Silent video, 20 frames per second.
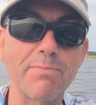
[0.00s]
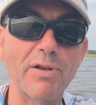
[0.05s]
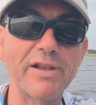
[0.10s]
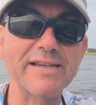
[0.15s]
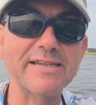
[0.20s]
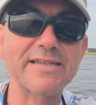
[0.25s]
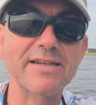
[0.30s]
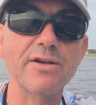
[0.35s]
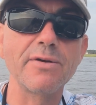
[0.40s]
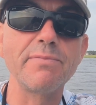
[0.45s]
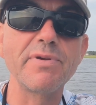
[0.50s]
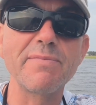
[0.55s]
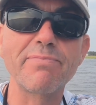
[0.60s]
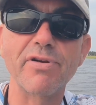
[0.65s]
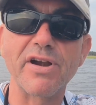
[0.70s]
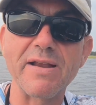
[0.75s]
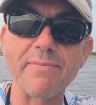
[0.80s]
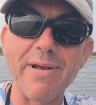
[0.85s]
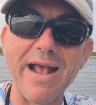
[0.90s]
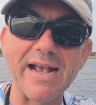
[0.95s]
The place could be
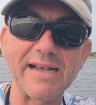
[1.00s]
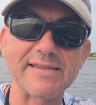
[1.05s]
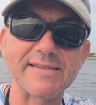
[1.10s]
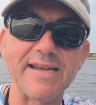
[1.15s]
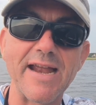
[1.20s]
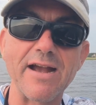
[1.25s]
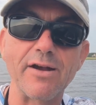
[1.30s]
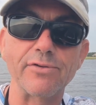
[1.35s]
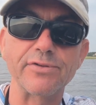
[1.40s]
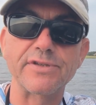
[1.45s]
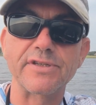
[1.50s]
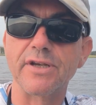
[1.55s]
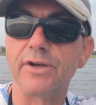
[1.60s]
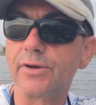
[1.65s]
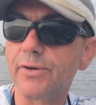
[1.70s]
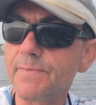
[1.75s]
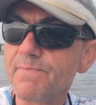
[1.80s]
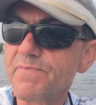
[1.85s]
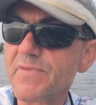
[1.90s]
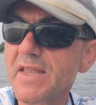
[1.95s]
pretty maxed out,
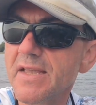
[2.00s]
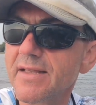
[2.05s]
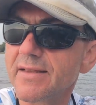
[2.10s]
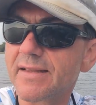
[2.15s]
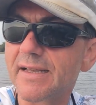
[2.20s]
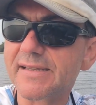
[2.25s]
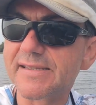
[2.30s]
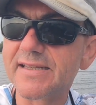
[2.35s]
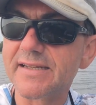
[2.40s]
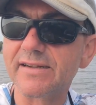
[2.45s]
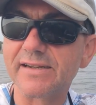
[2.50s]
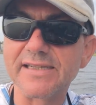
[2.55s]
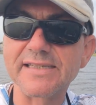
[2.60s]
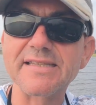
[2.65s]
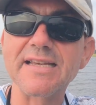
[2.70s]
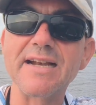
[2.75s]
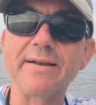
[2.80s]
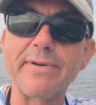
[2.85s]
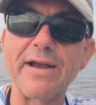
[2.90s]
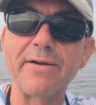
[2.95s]
so that's the
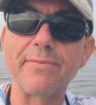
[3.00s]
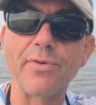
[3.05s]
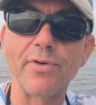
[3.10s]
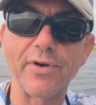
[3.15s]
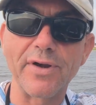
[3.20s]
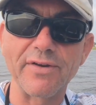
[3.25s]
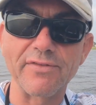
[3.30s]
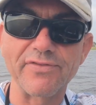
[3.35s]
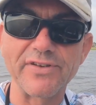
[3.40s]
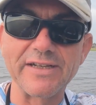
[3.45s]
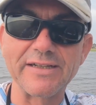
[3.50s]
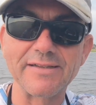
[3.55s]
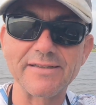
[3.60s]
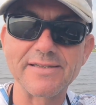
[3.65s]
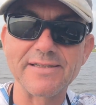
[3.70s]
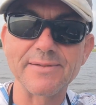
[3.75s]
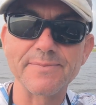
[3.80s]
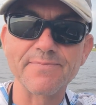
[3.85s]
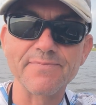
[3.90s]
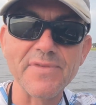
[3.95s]
nice thing about mooring
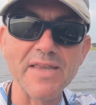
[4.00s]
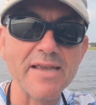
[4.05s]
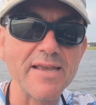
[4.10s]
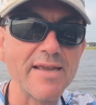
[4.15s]
fields.